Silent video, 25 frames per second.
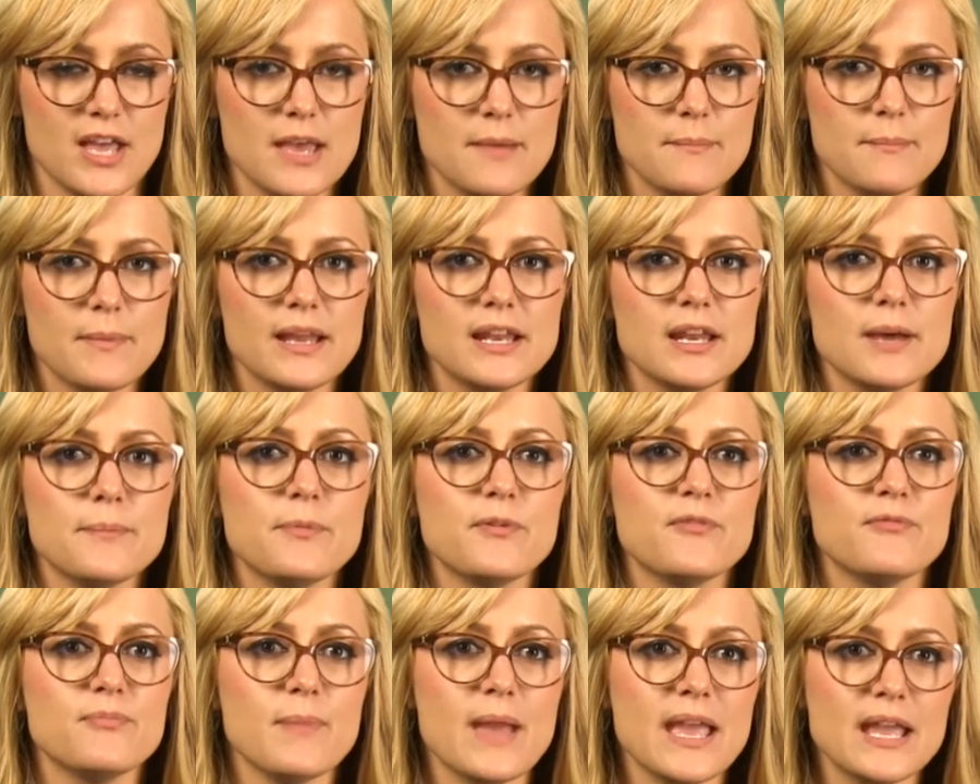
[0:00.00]
made up
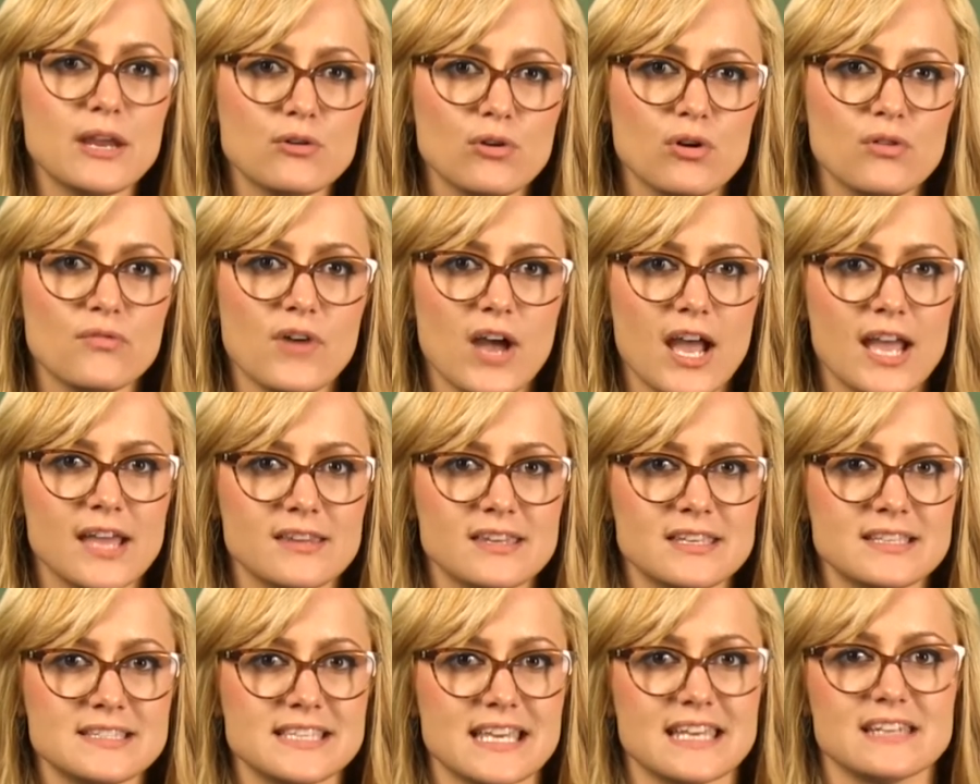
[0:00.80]
of mangrove
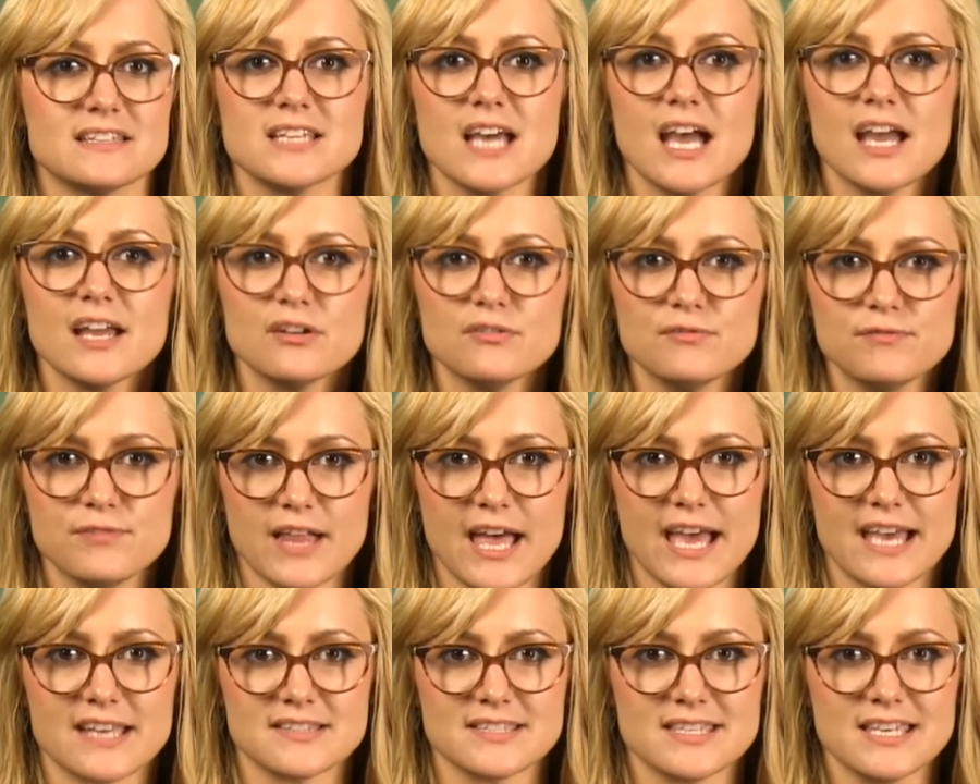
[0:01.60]
islands and tidal
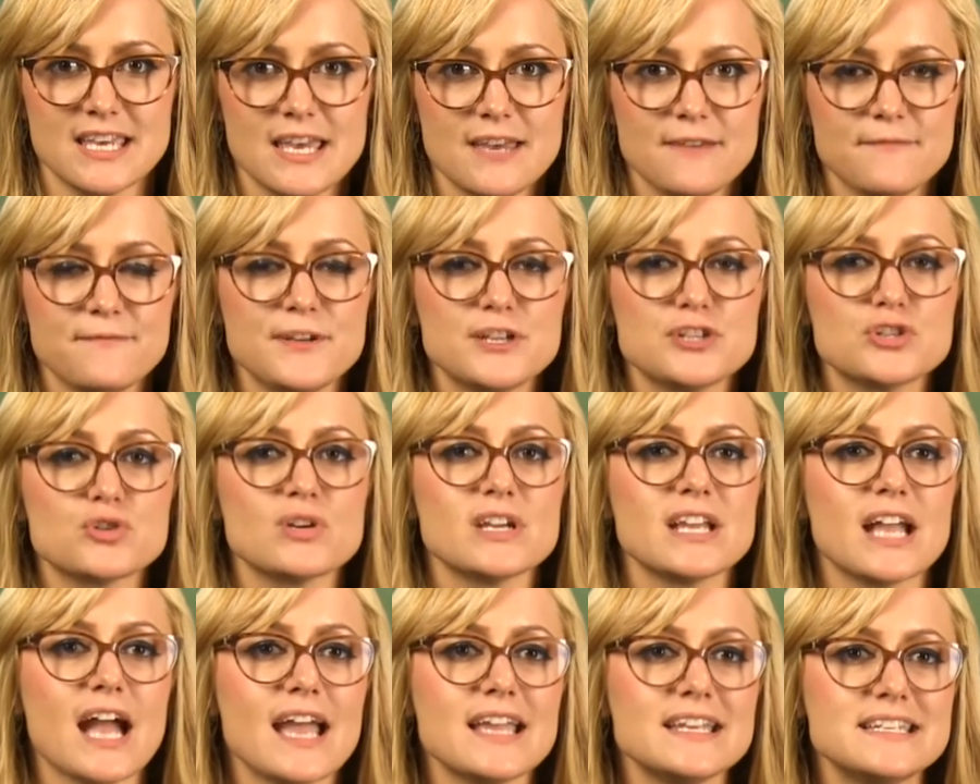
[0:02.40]
flats
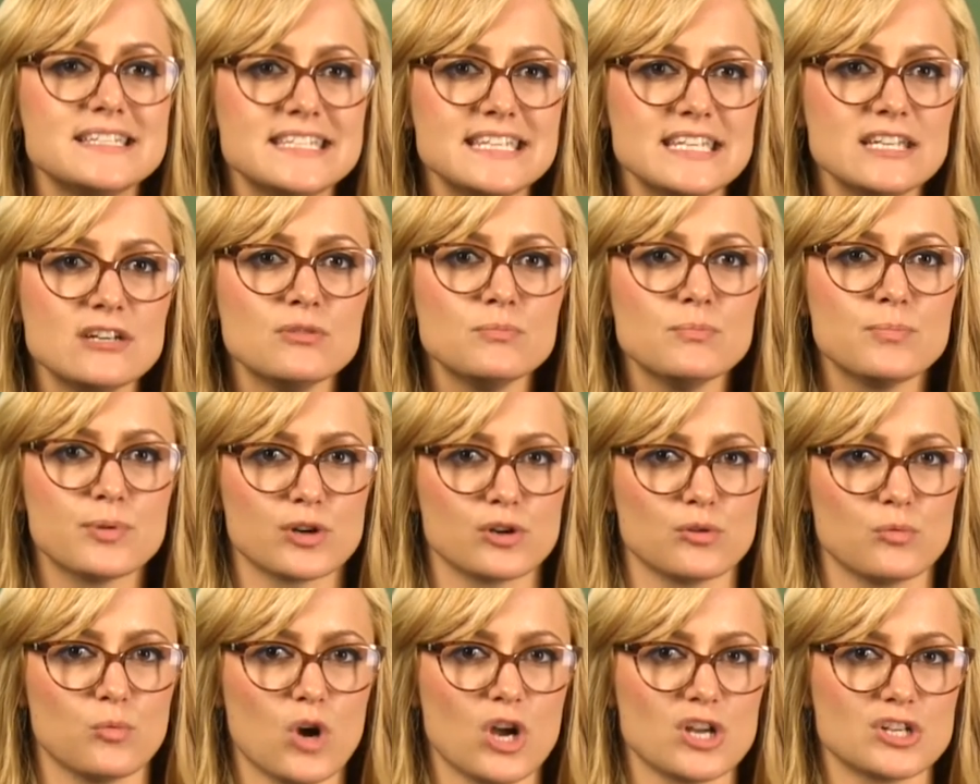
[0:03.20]
featuring ideal
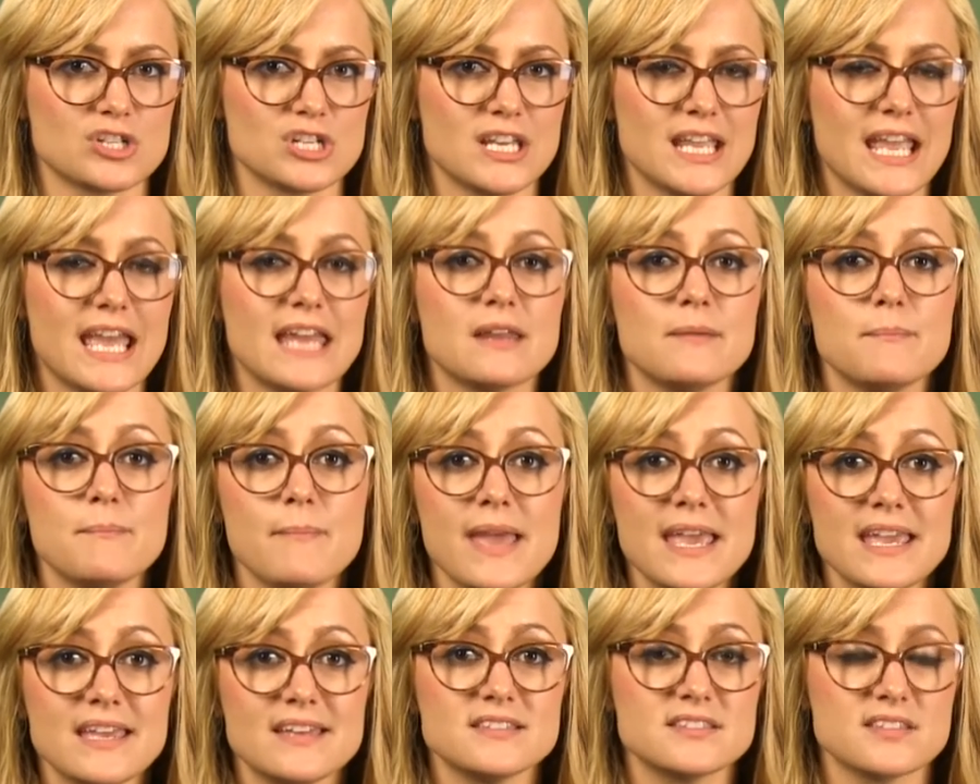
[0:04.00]
birdwatching and a
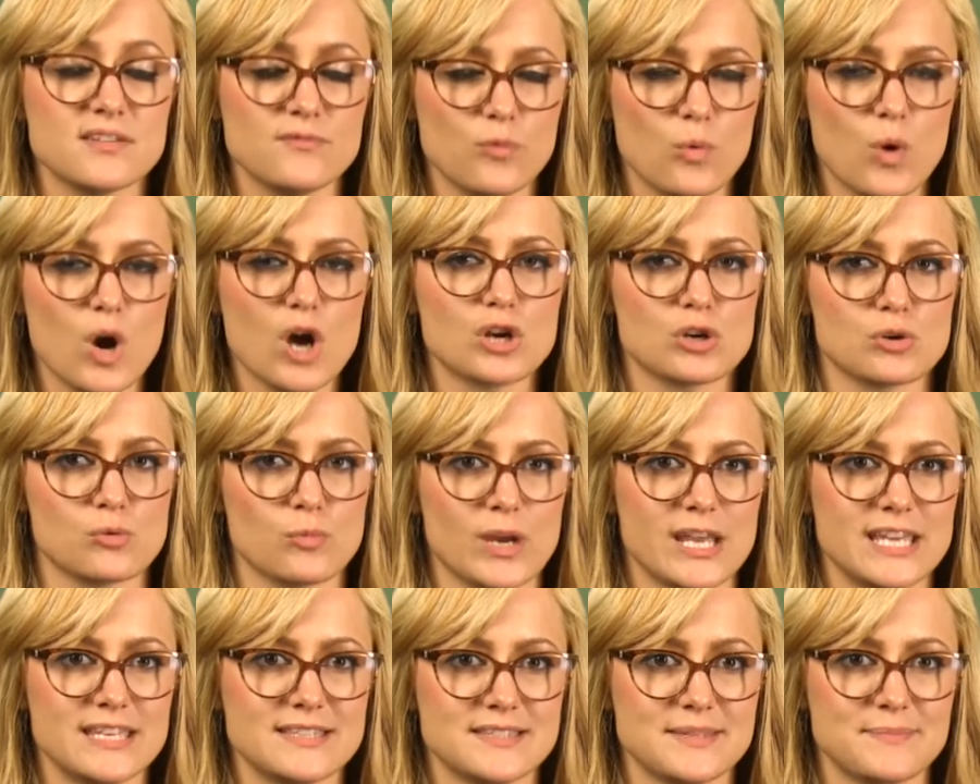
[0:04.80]
maze of
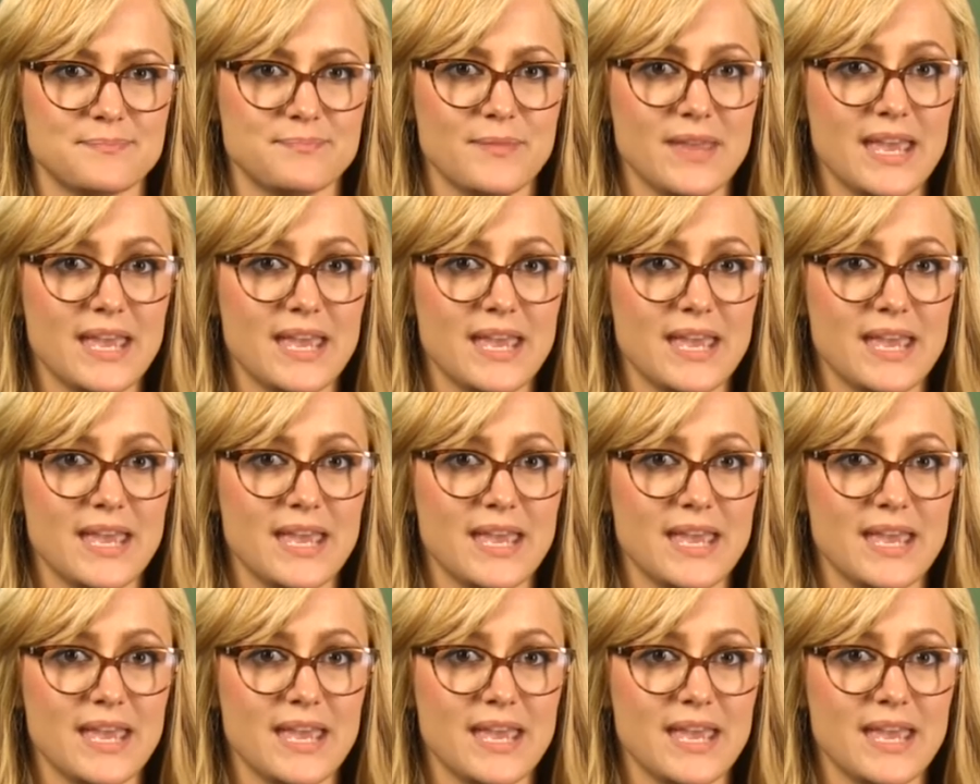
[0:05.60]
waterways.